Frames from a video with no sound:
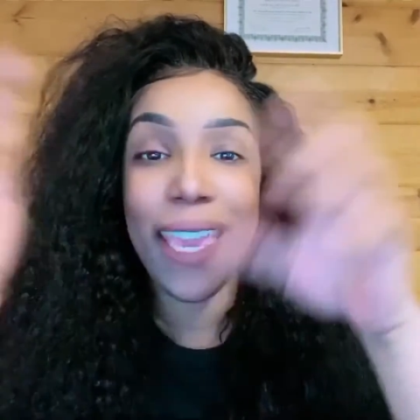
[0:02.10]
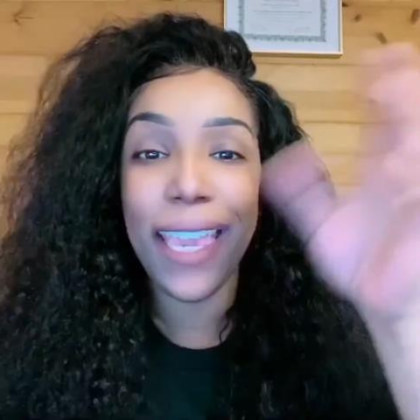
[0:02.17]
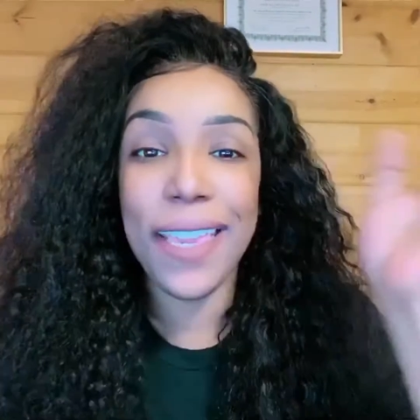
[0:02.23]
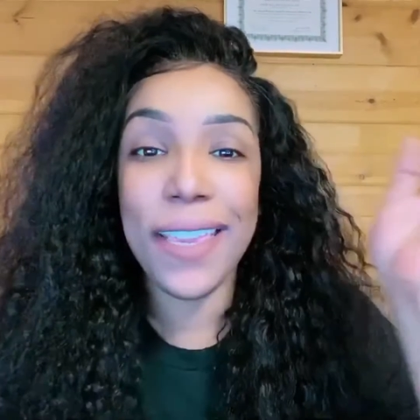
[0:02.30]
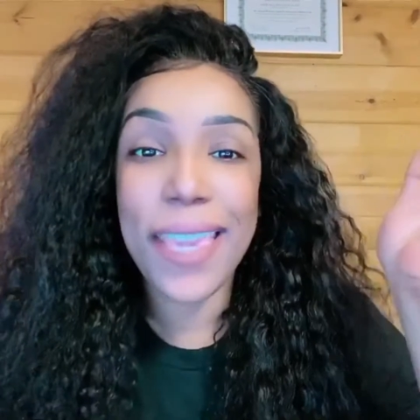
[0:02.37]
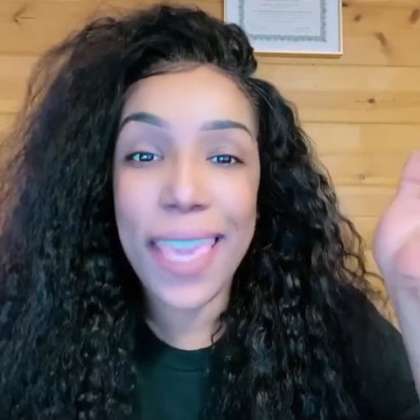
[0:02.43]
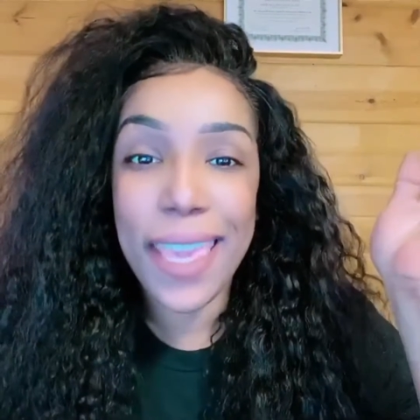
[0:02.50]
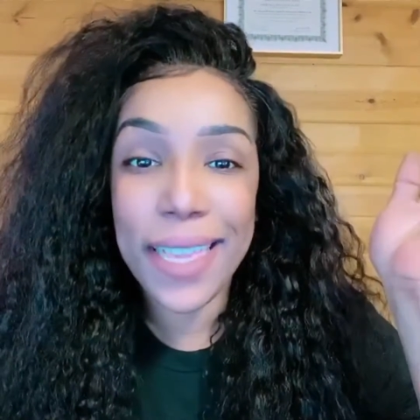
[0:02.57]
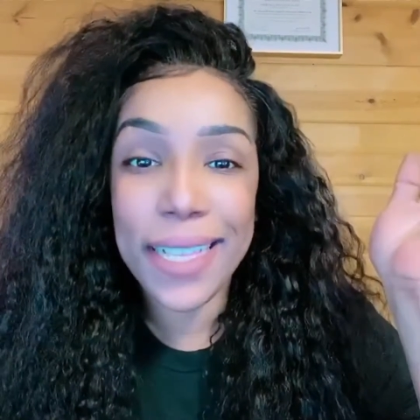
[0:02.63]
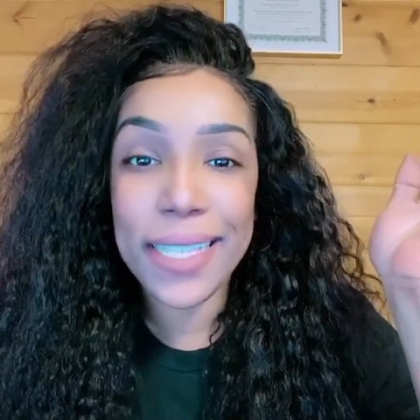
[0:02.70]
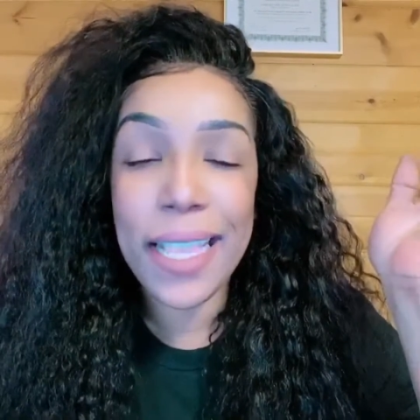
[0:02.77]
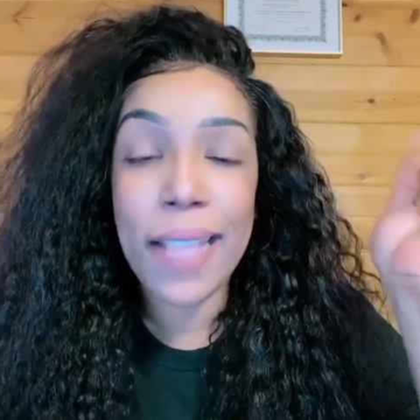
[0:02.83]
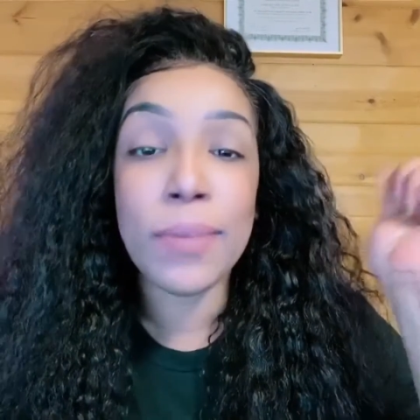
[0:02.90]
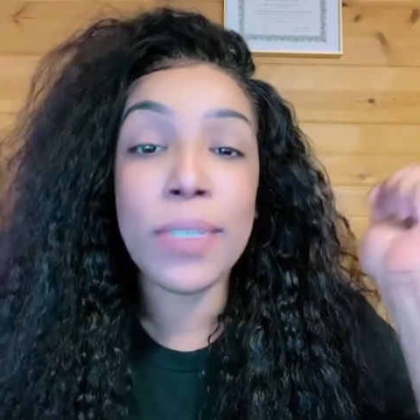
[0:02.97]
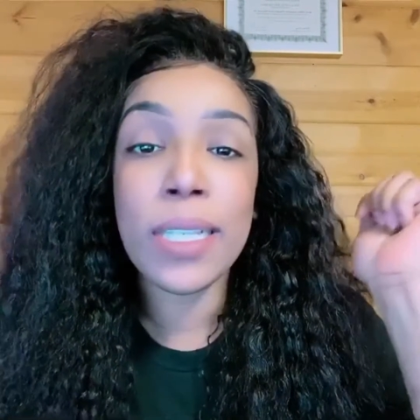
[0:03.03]
guys, I'm
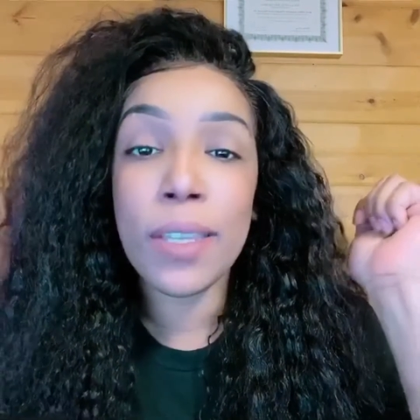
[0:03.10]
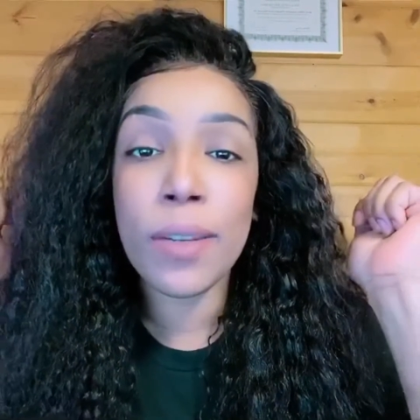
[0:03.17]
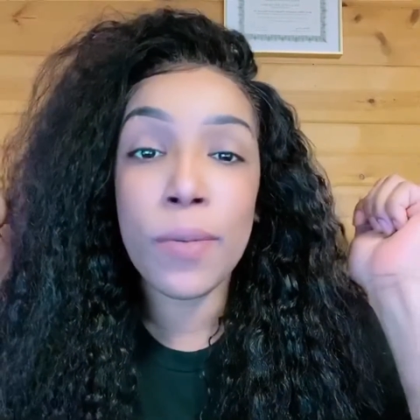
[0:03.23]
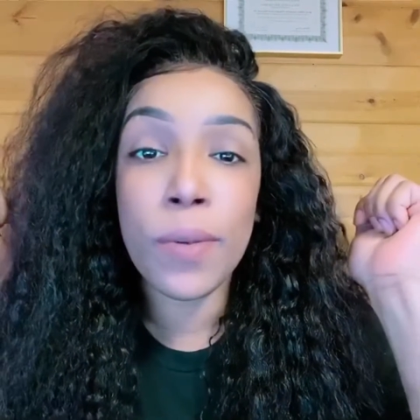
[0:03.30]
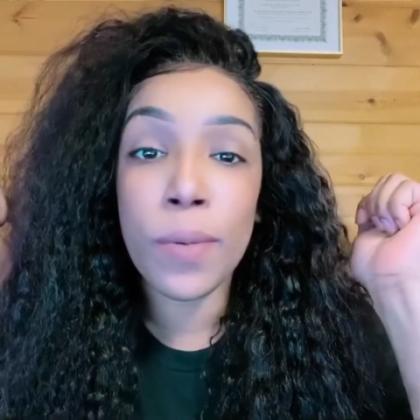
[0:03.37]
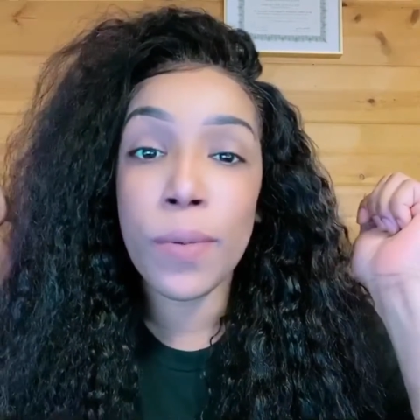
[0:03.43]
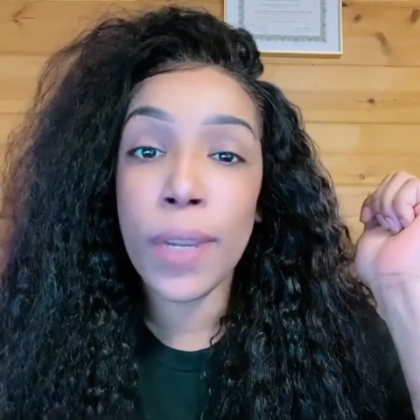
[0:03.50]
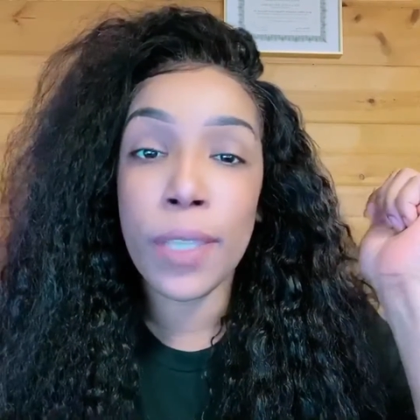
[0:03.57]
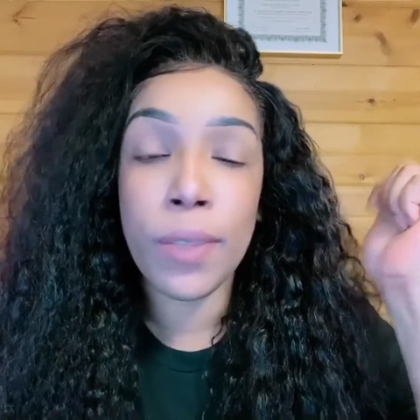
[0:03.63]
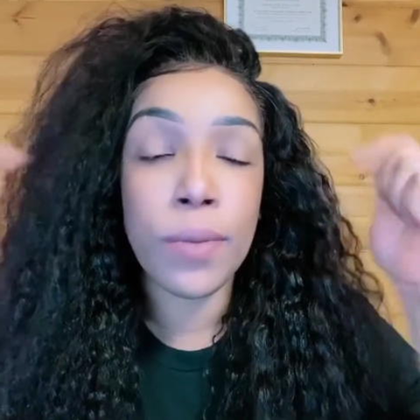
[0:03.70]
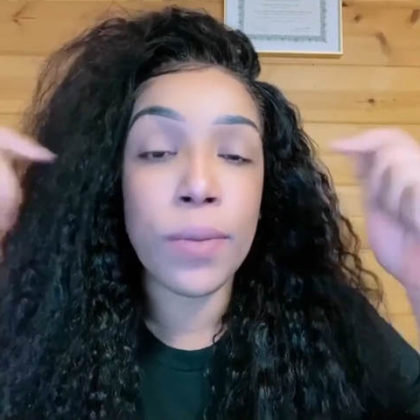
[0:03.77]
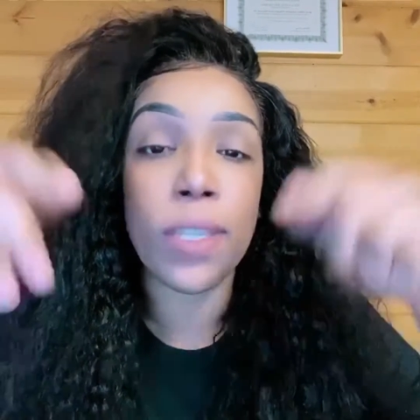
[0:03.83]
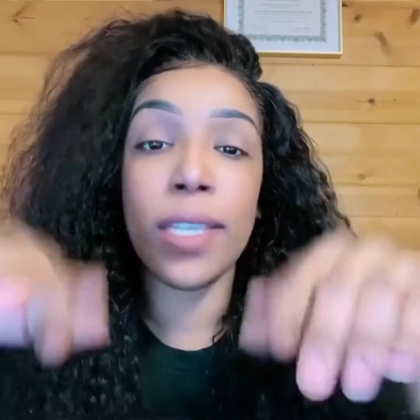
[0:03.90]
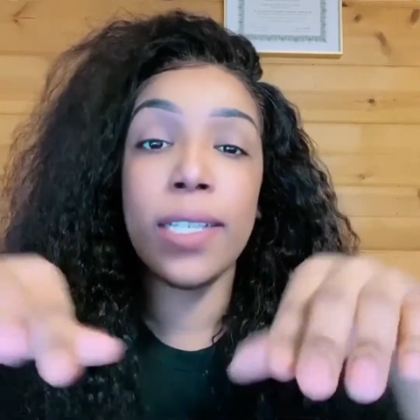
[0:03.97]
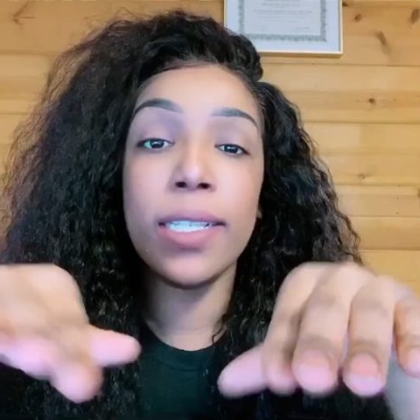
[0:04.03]
just gonna run right through
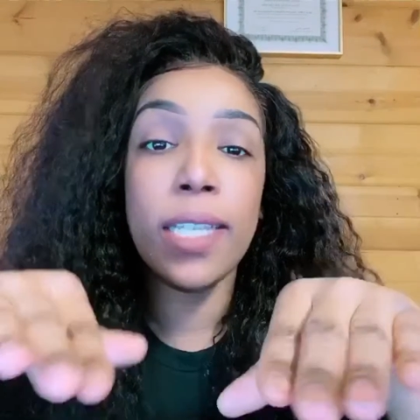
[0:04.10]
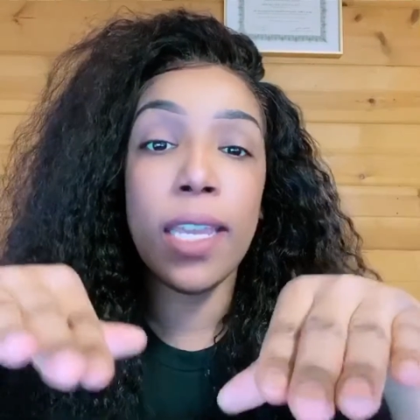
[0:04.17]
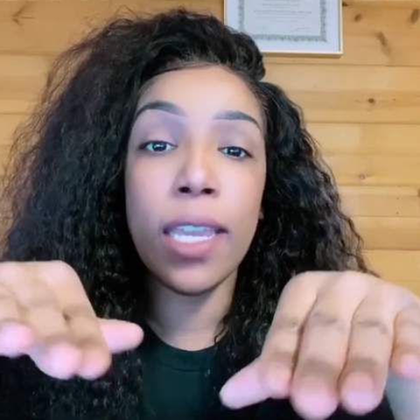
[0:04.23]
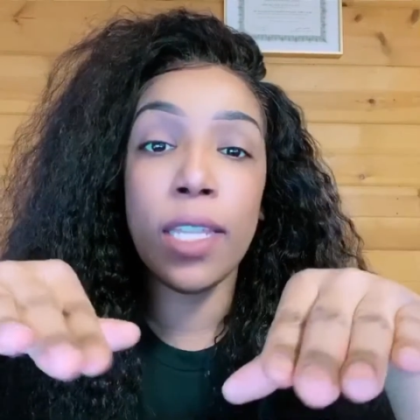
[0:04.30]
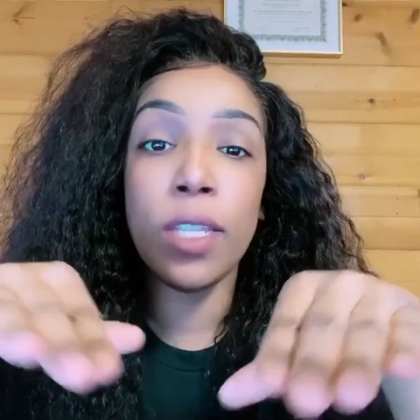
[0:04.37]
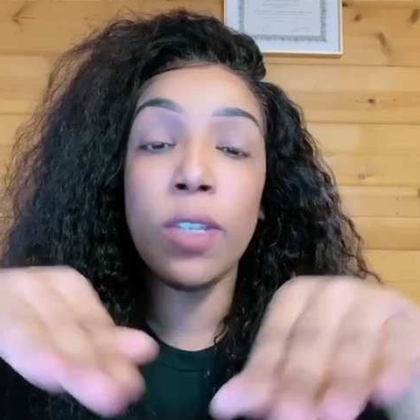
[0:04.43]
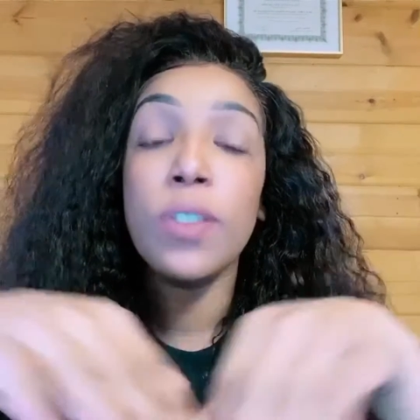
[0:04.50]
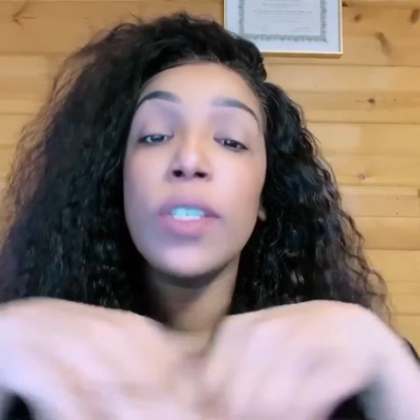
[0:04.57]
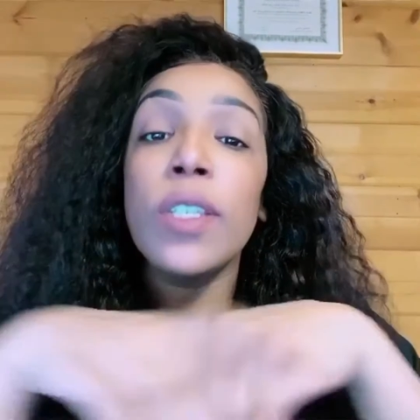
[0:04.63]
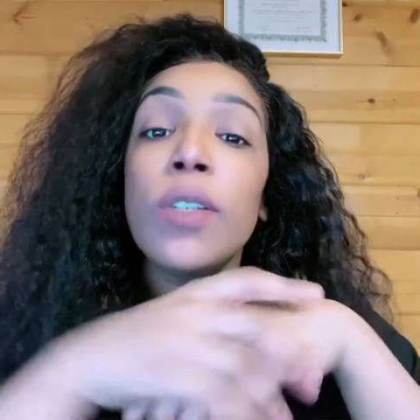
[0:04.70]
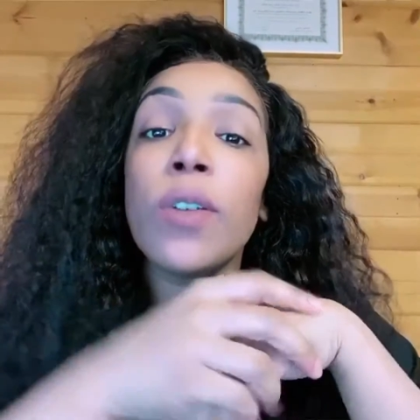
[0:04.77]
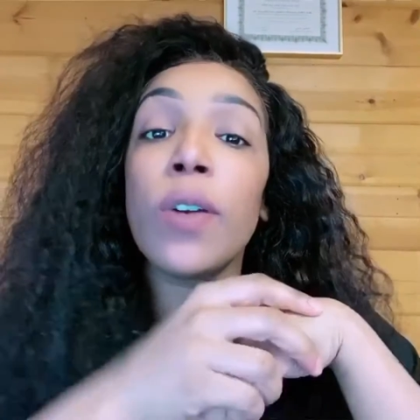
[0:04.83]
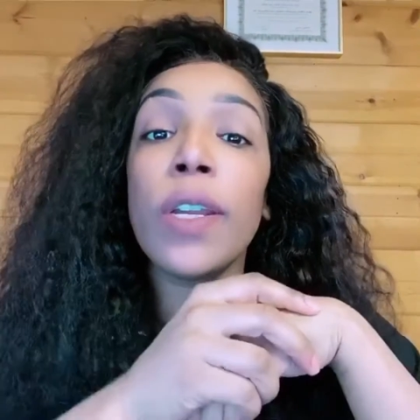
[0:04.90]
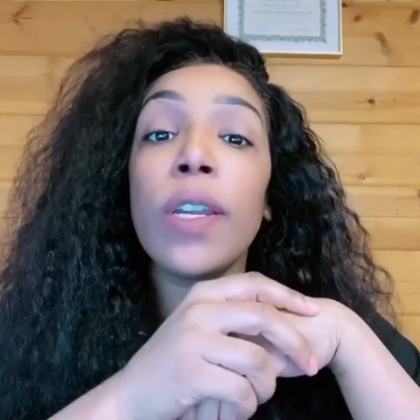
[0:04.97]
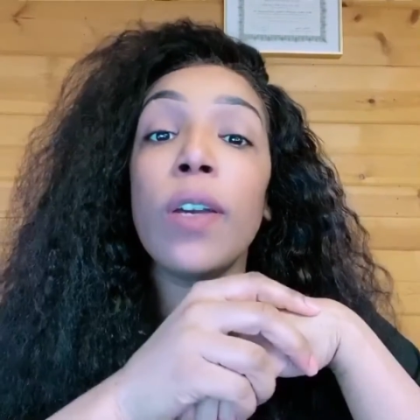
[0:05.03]
this and do a
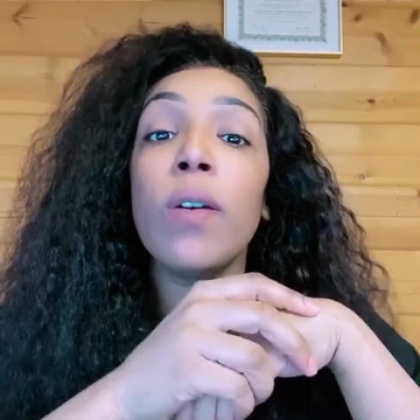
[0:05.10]
tutorial